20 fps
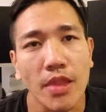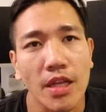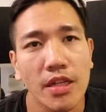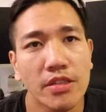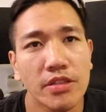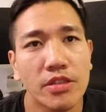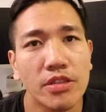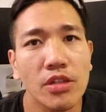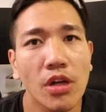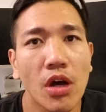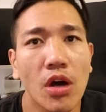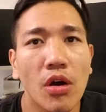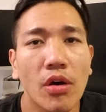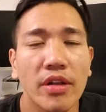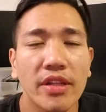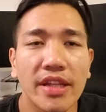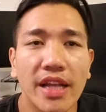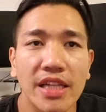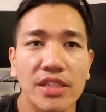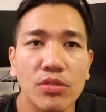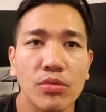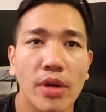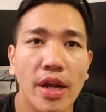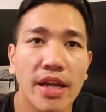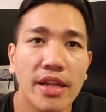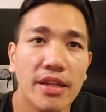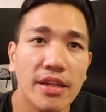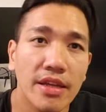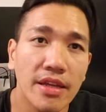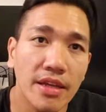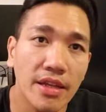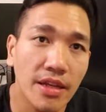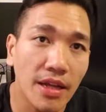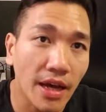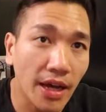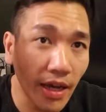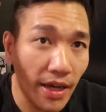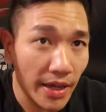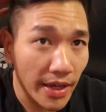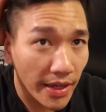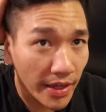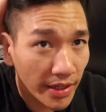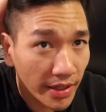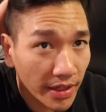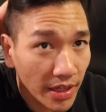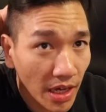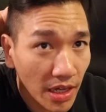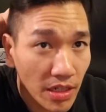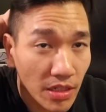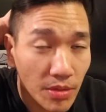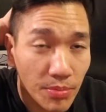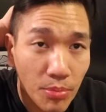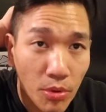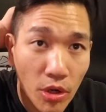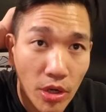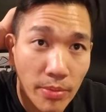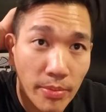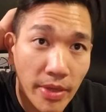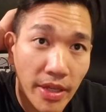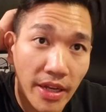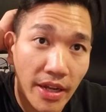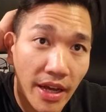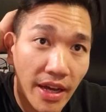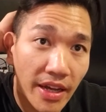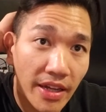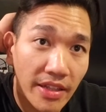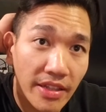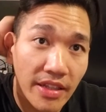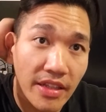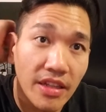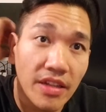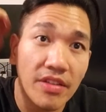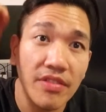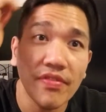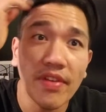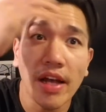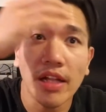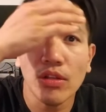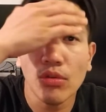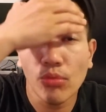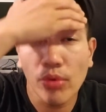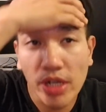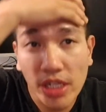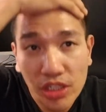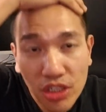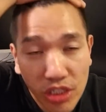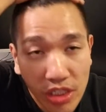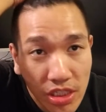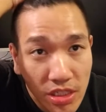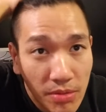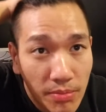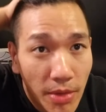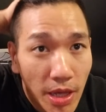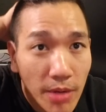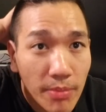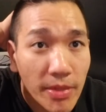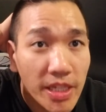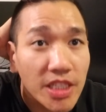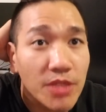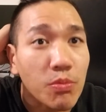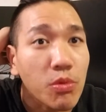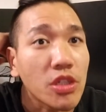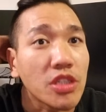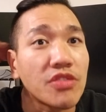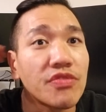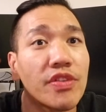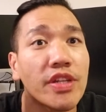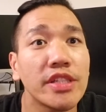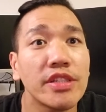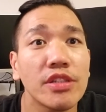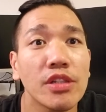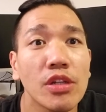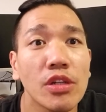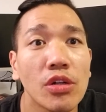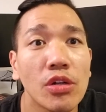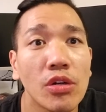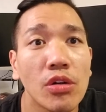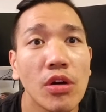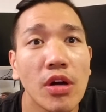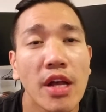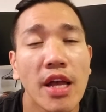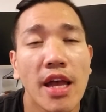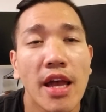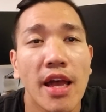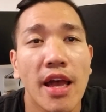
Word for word: So that's what I did. I got an appointment, I did an evaluation, met my sports physio,